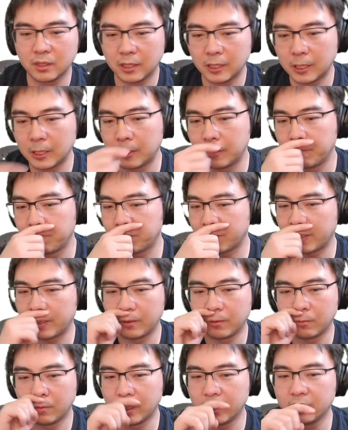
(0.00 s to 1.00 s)

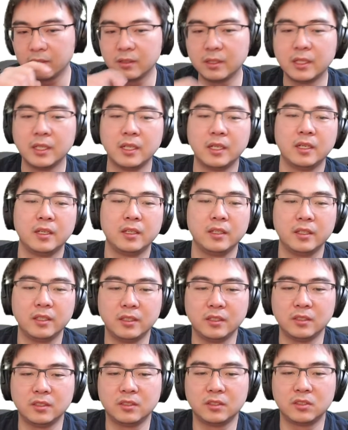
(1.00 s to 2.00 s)
and one
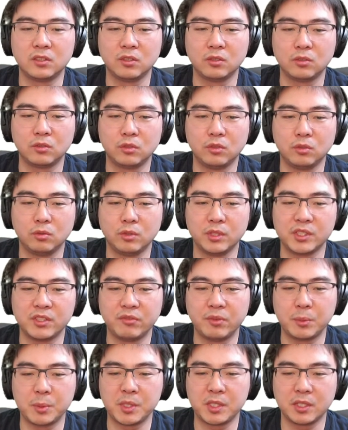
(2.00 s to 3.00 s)
is to do with
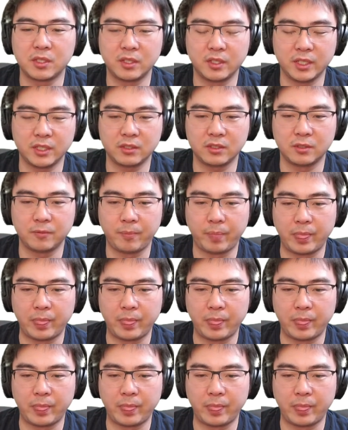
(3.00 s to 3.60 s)
VPC connector.